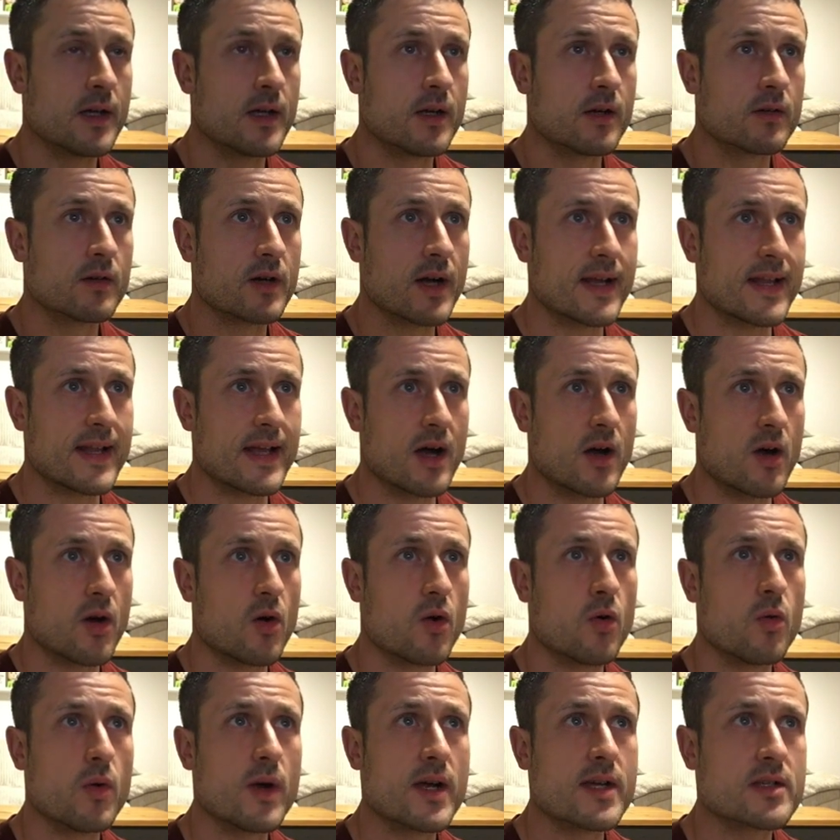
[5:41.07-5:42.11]
Right now,
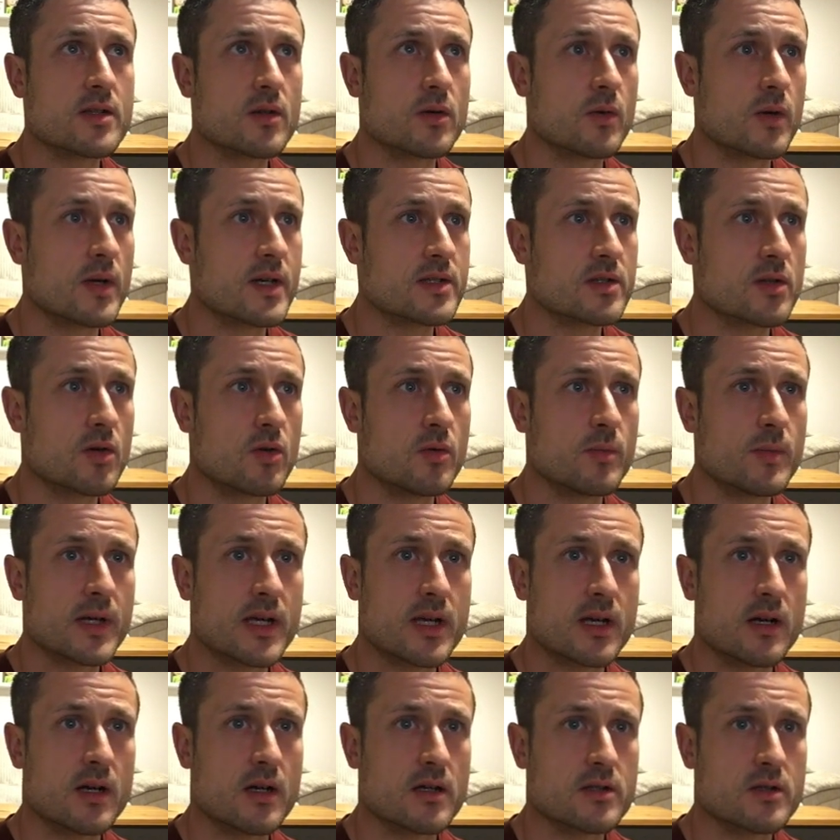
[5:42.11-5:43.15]
always, all my
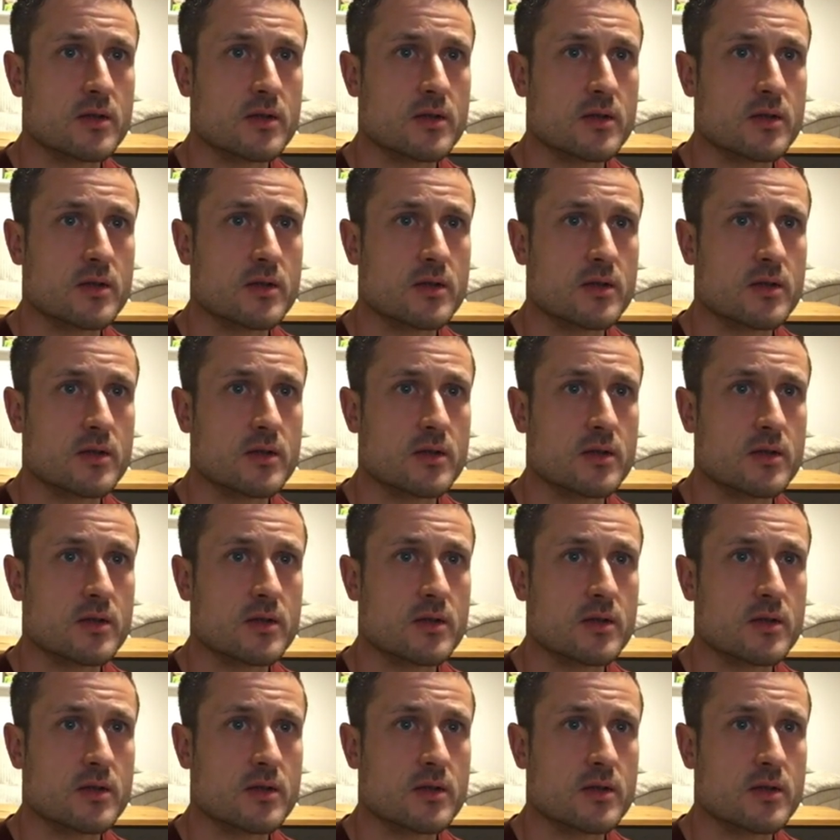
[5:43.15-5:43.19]
cars.